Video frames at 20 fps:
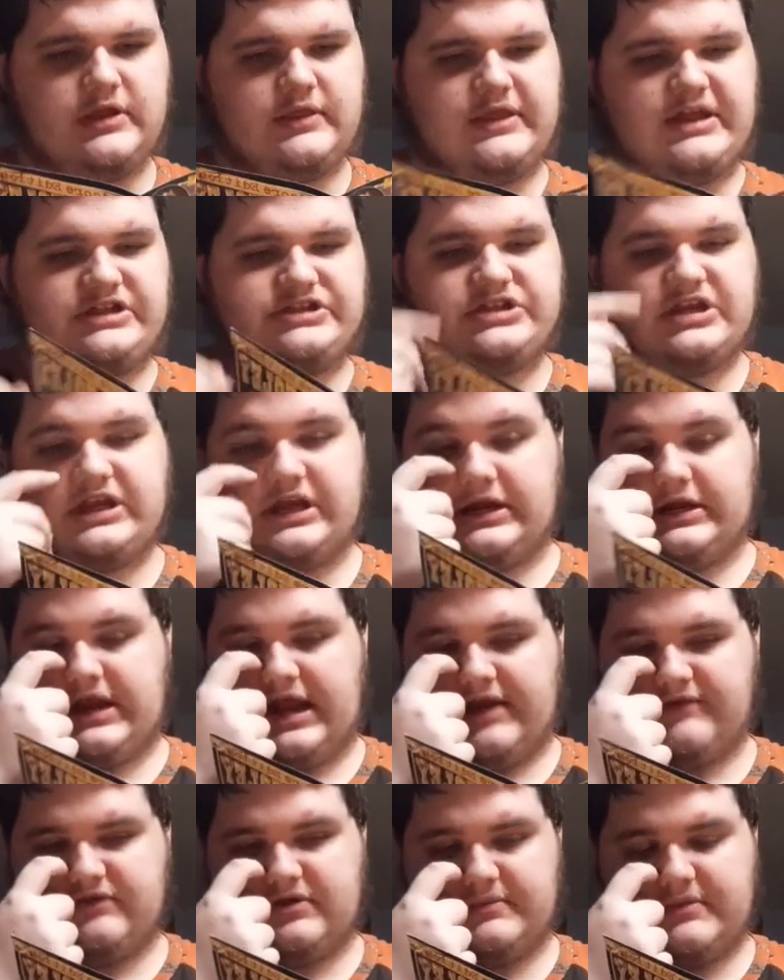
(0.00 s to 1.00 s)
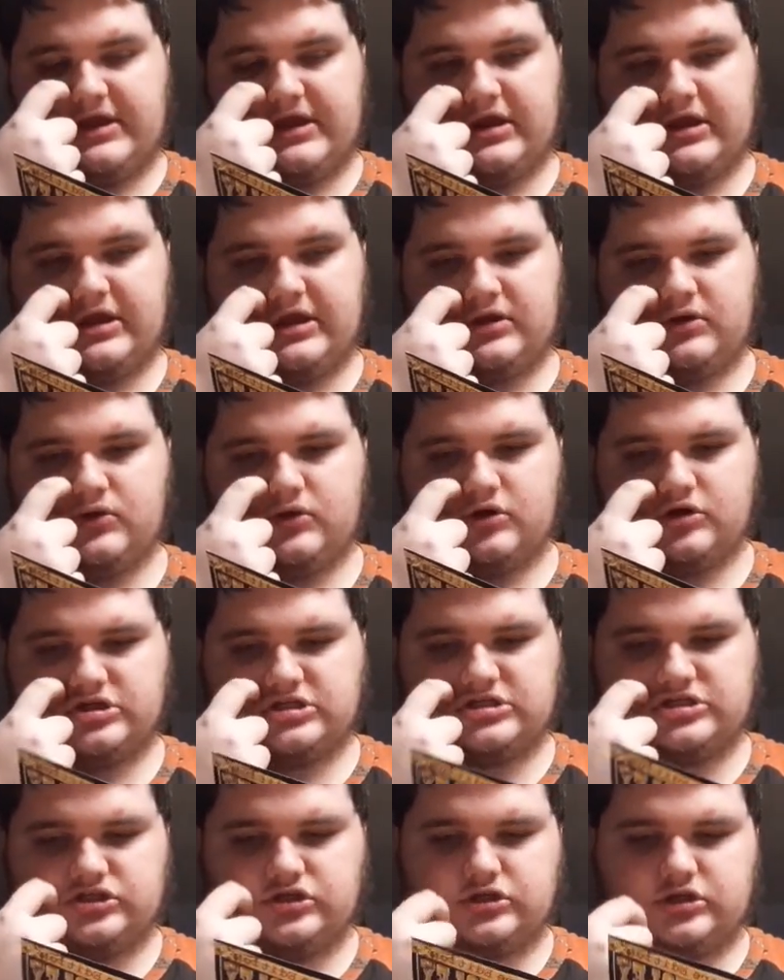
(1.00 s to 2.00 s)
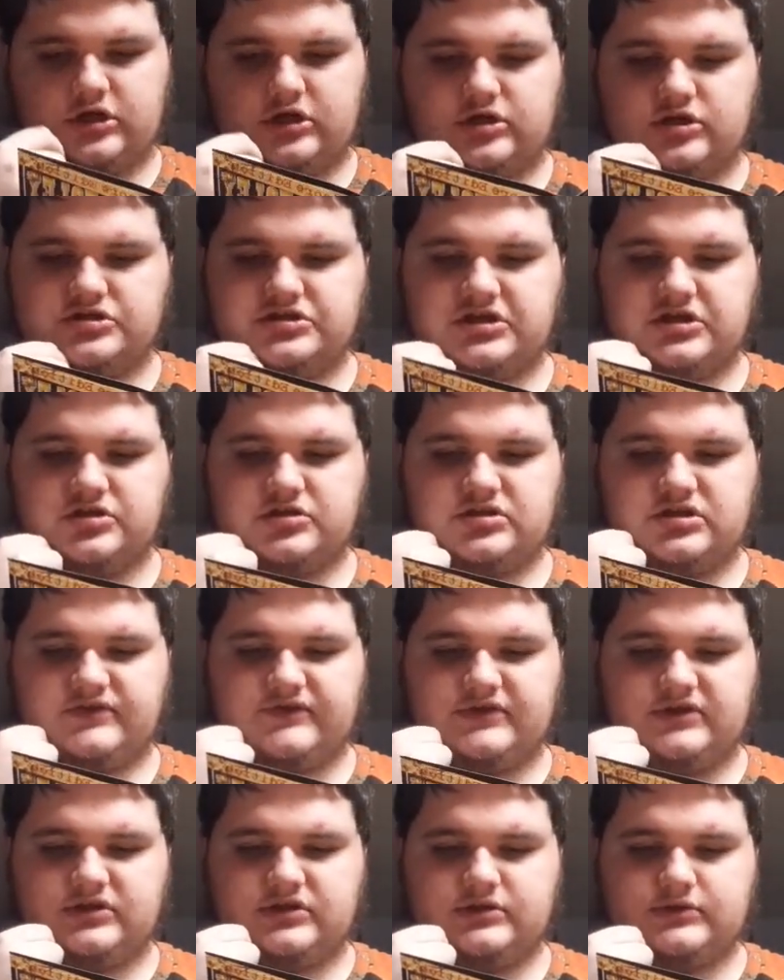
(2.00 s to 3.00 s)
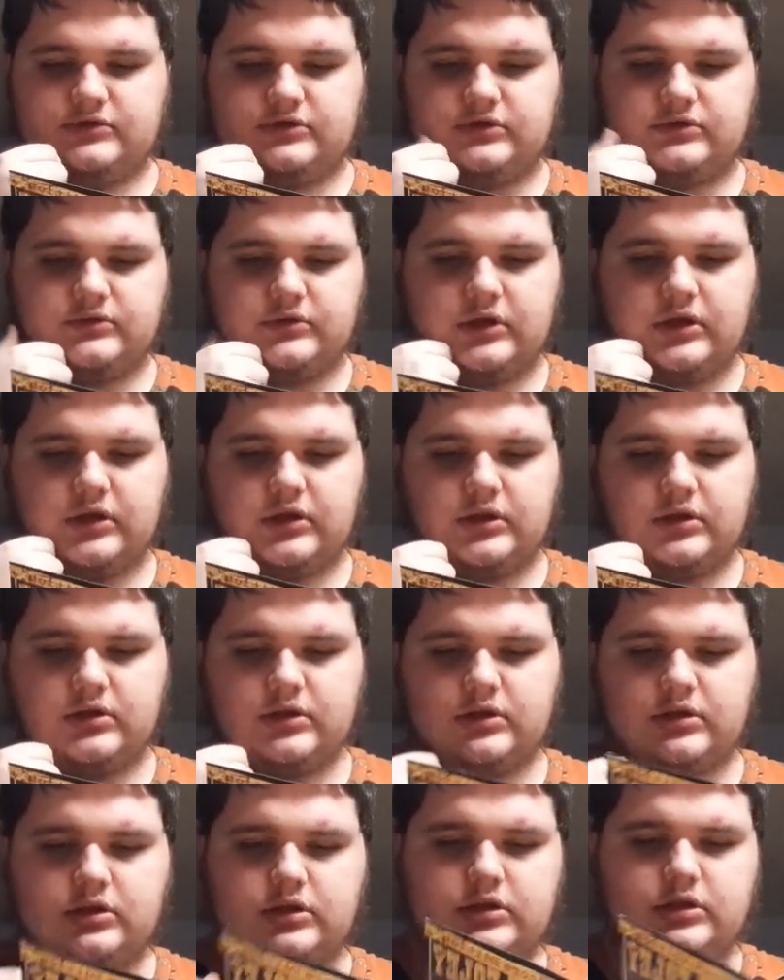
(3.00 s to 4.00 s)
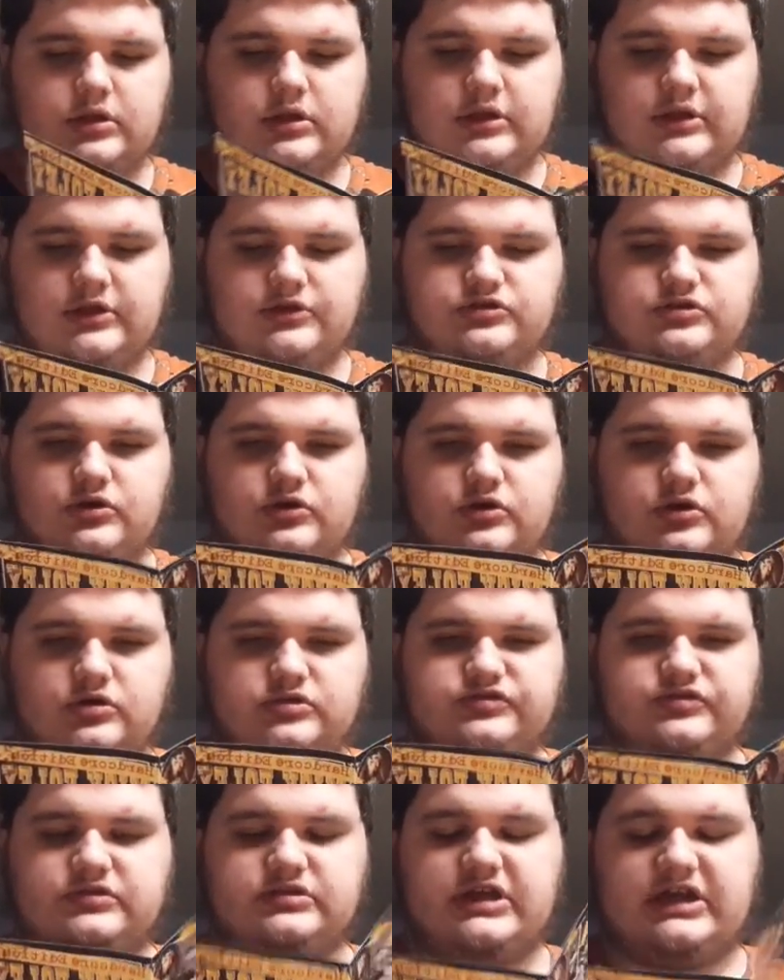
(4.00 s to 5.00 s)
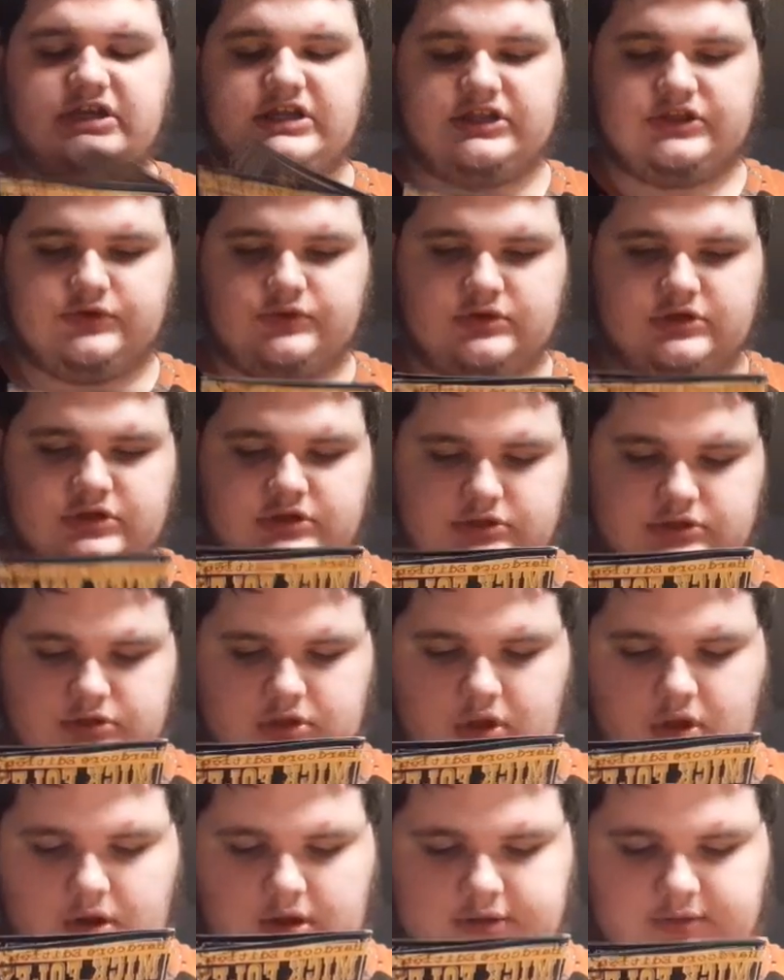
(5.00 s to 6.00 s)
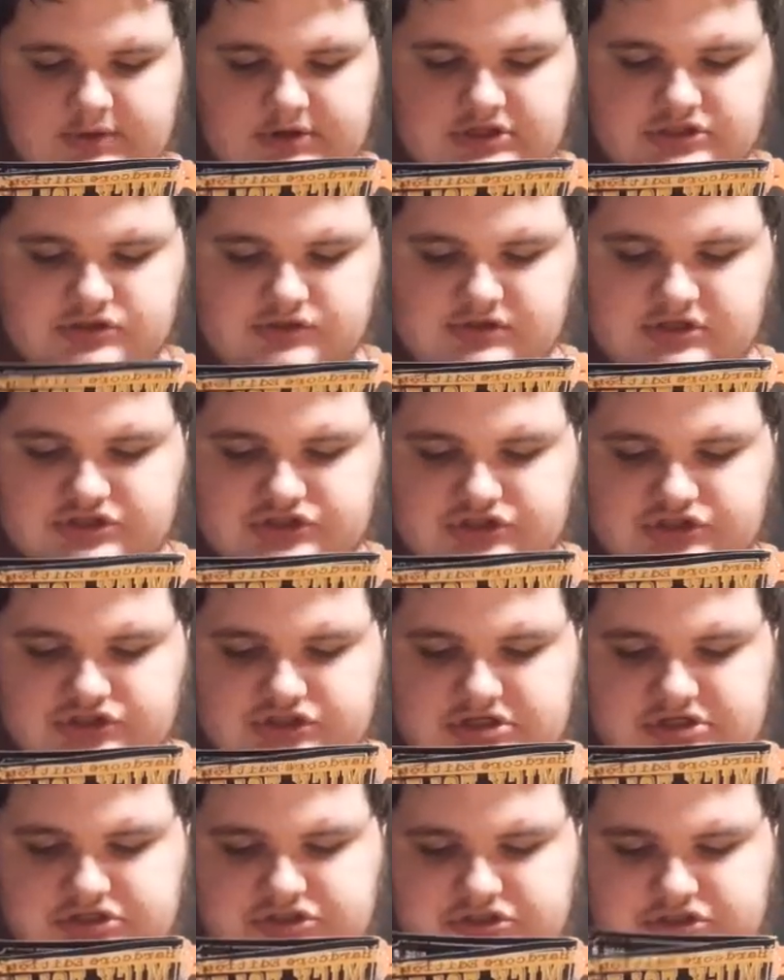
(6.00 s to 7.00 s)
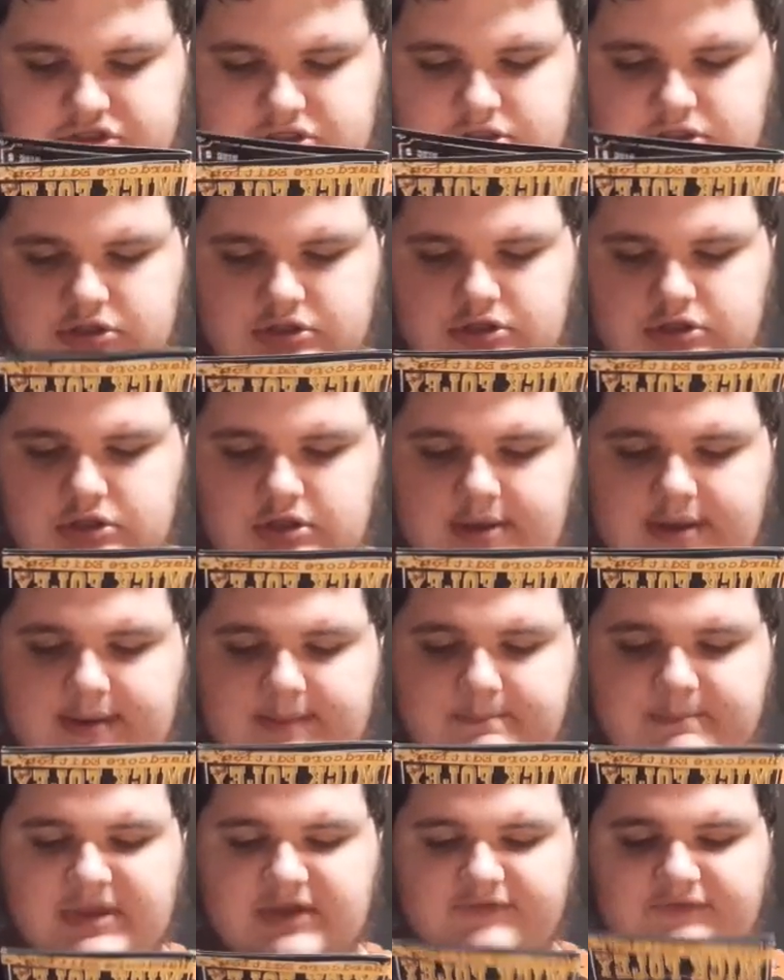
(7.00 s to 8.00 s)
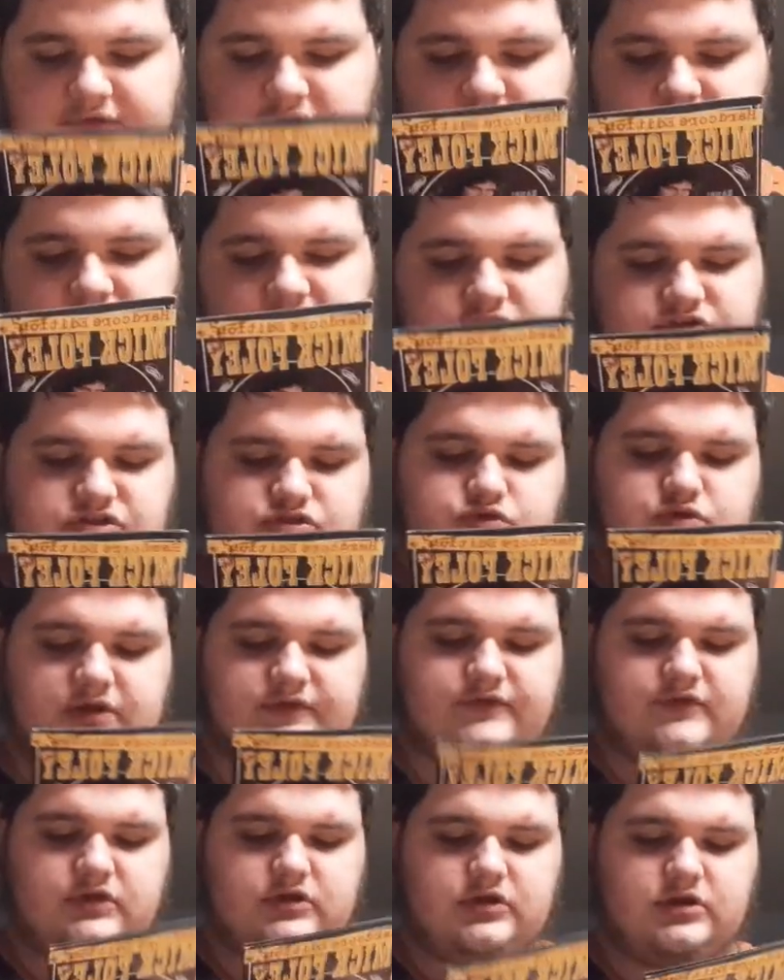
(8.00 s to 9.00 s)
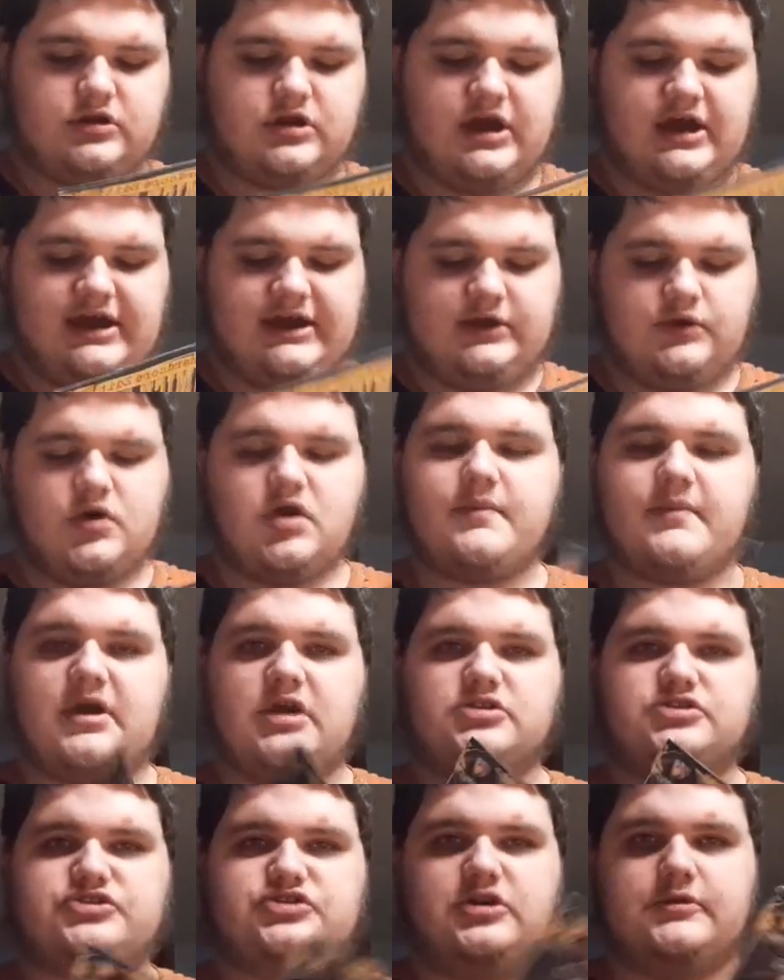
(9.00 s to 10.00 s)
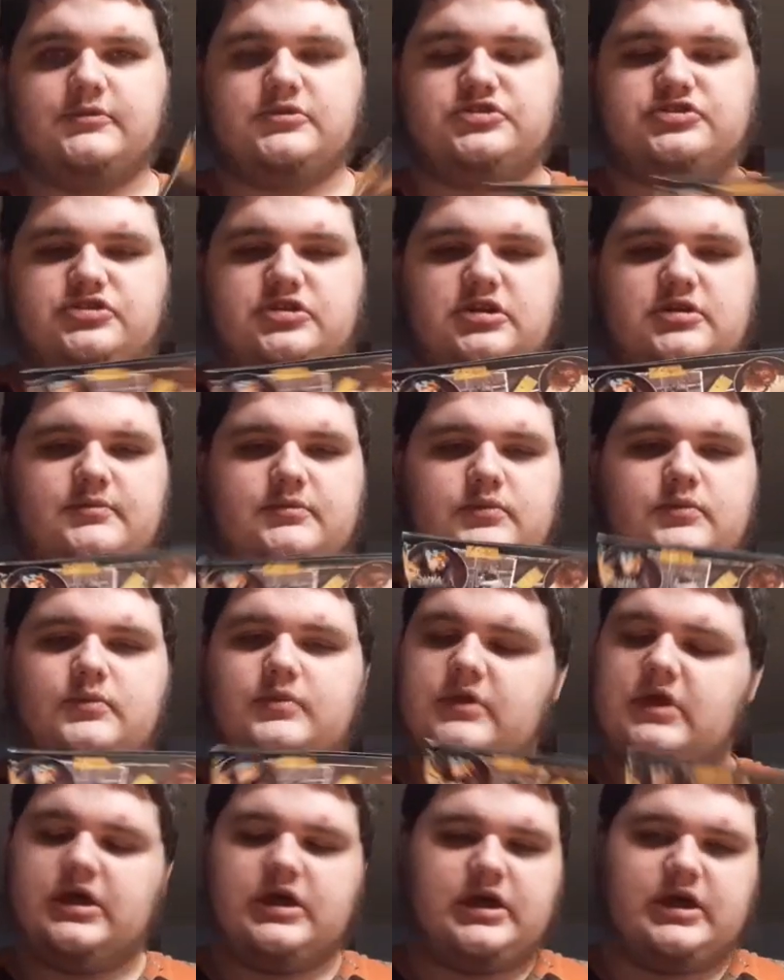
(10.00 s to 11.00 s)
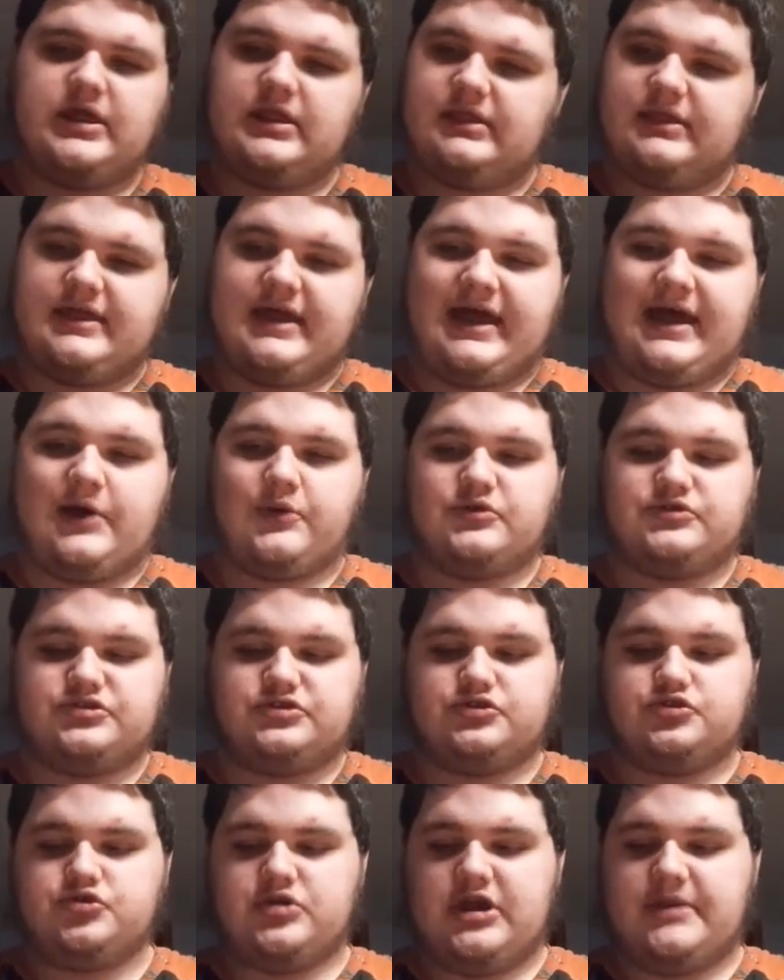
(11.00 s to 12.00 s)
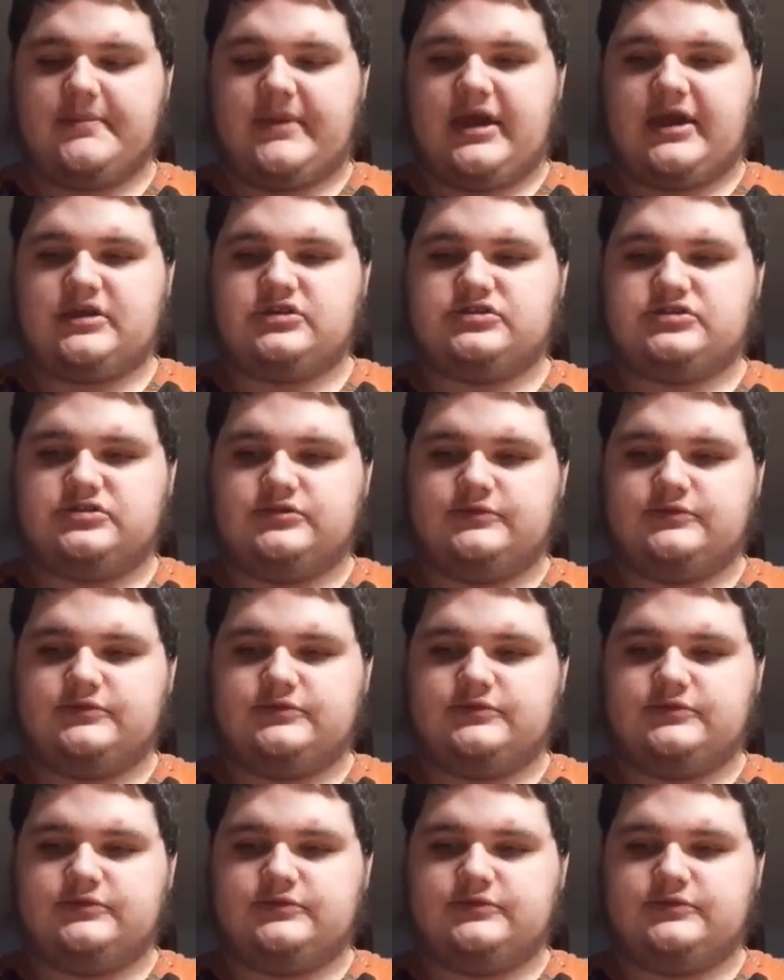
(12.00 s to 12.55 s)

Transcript: That's like on every Mankind or Undertaker DVD. So it goes from 93 all the way to 2006. Mick Foley versus Ric Flair, iClip match, SummerSlam. That was a great match.